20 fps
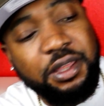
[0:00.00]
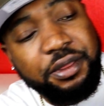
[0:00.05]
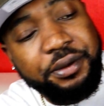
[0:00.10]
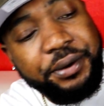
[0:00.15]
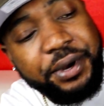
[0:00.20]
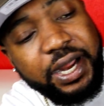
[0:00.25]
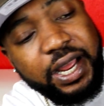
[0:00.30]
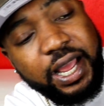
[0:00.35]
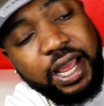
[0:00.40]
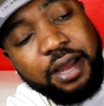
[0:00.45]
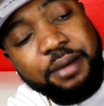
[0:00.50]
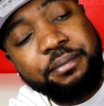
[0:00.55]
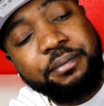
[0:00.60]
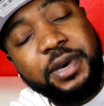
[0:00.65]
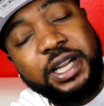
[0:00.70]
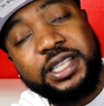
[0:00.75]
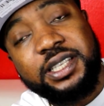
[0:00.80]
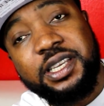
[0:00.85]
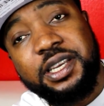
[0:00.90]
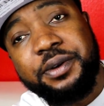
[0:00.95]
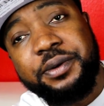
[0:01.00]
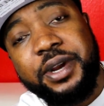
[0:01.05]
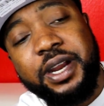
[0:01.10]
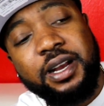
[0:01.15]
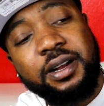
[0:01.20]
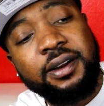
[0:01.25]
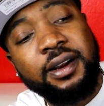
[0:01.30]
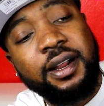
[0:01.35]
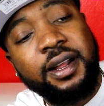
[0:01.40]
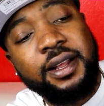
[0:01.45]
3M
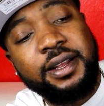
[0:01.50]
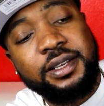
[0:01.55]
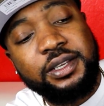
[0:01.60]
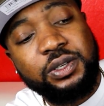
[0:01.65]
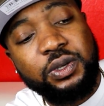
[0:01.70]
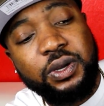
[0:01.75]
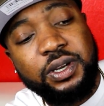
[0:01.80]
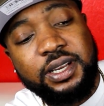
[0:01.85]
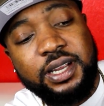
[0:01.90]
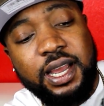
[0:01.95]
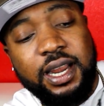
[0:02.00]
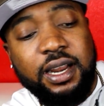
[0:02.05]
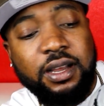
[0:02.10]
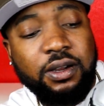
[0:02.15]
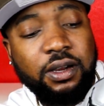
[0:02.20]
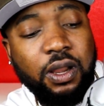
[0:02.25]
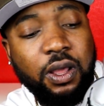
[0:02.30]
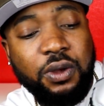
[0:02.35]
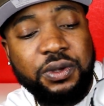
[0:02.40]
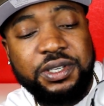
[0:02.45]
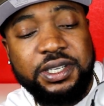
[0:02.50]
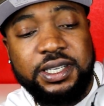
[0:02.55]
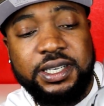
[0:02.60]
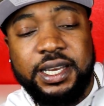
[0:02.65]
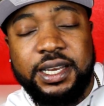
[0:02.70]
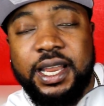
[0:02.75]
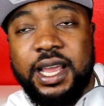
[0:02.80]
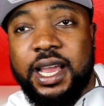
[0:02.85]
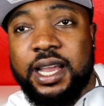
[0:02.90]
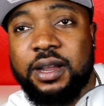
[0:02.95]
material, so it kind of glows in
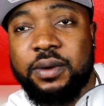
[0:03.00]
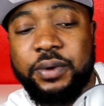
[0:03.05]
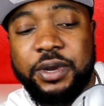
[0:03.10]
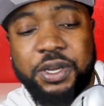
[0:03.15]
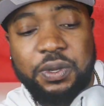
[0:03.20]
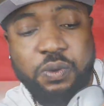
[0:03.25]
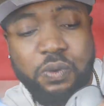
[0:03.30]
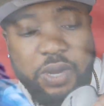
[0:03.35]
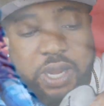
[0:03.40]
the dark when you